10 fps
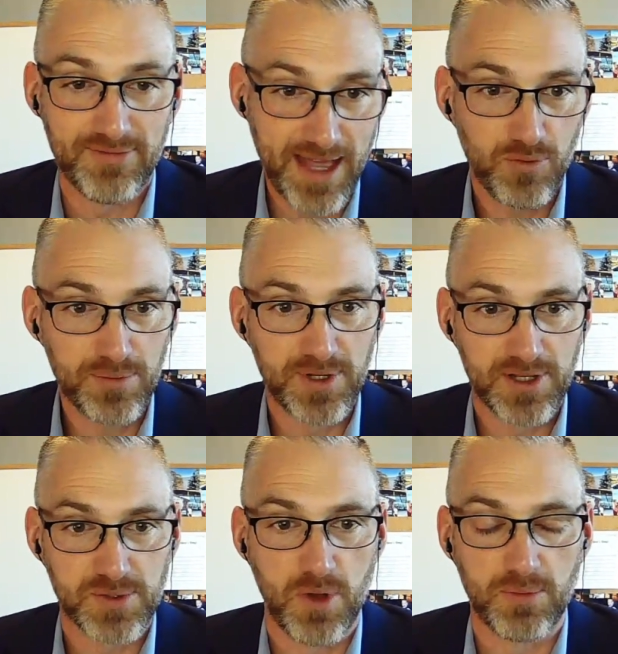That would be a
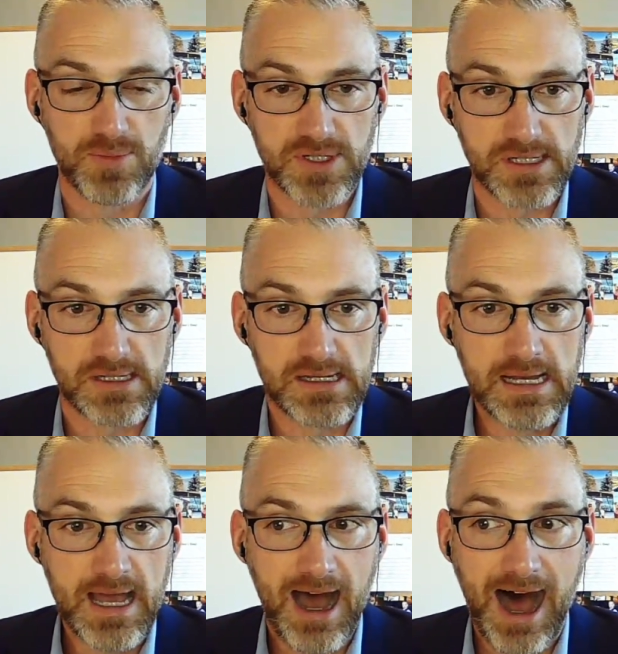small business.
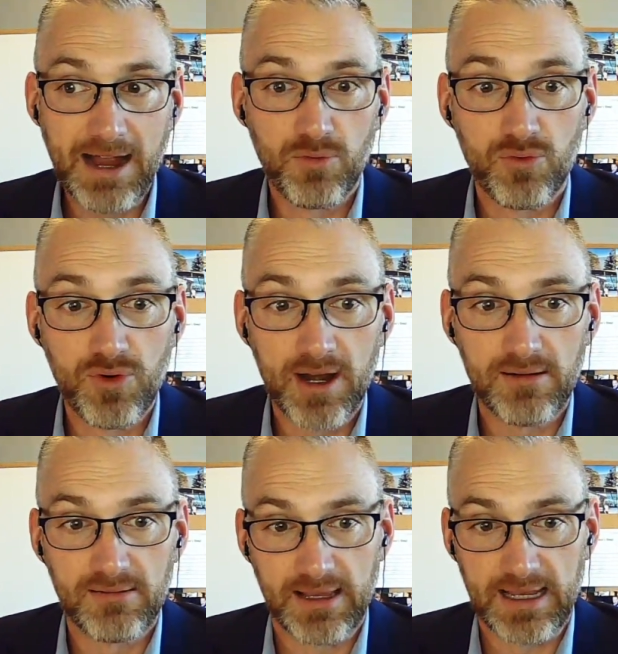I
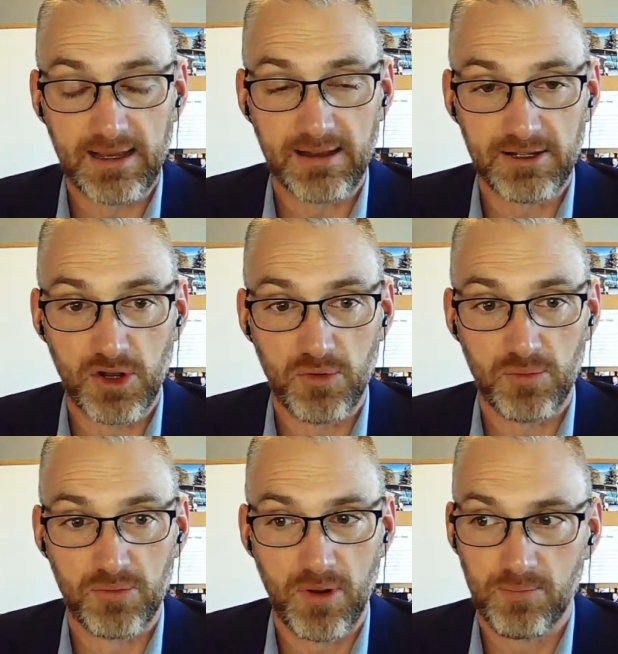rarely,
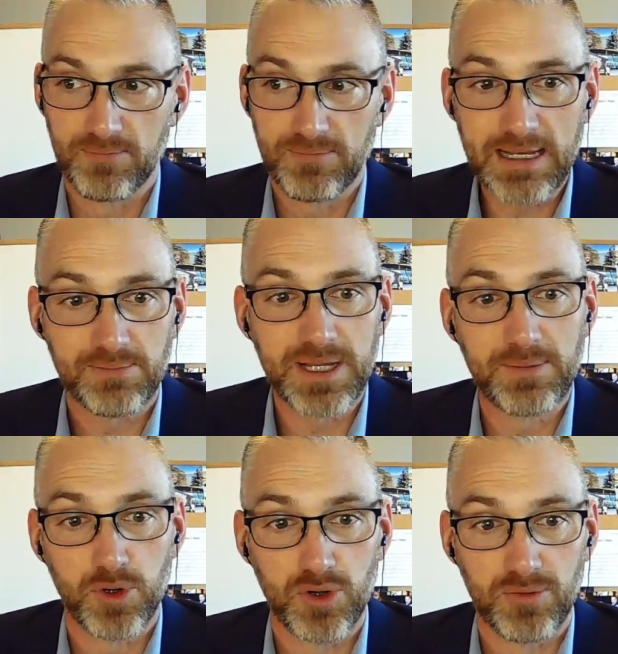meet
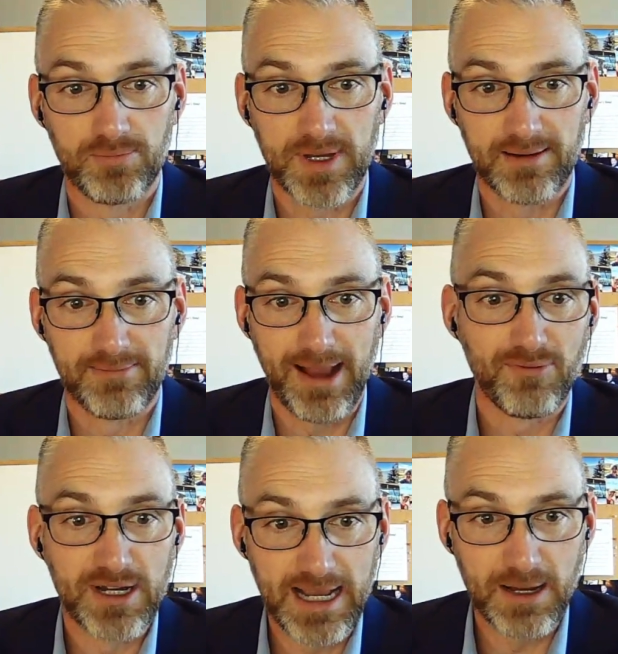people in
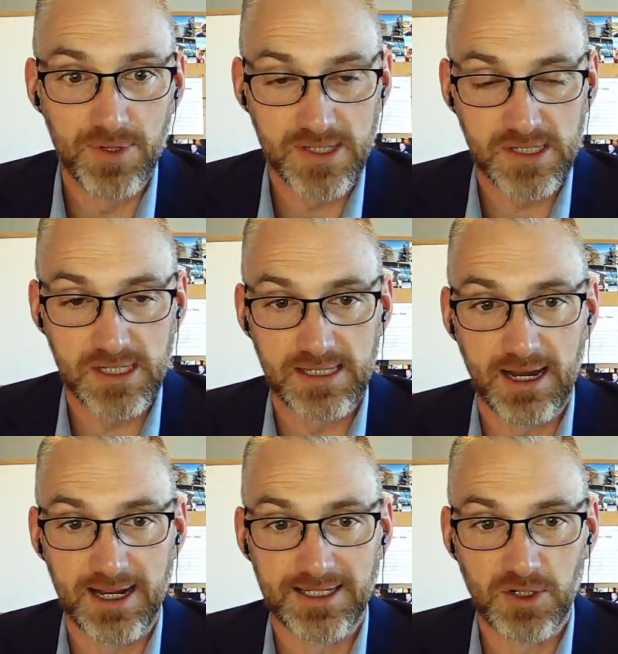everyday businesses that
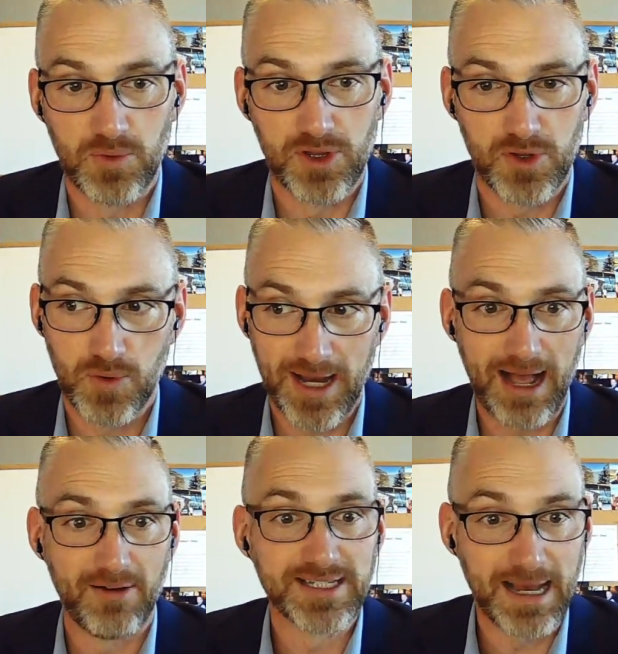I deal with who would
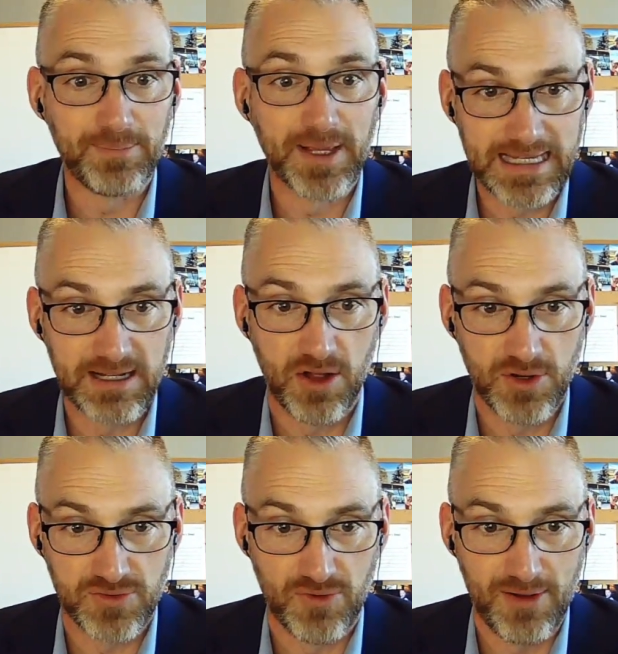have $10 million
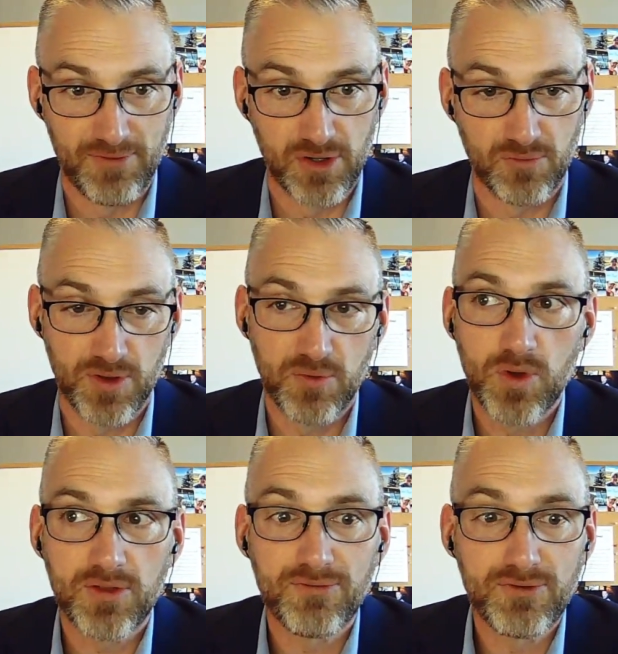of revenue,
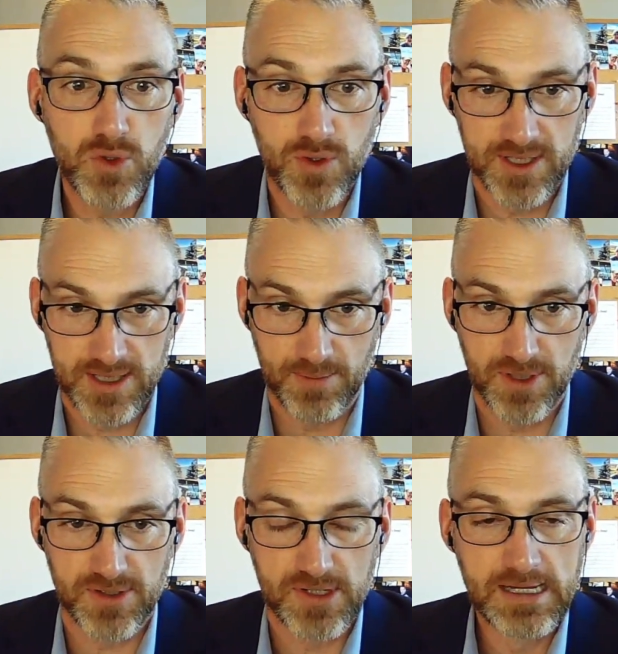with a few
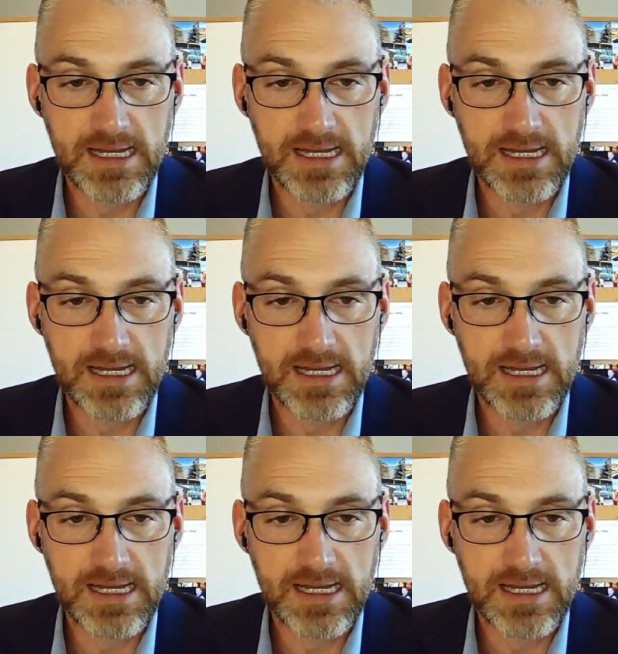exceptions.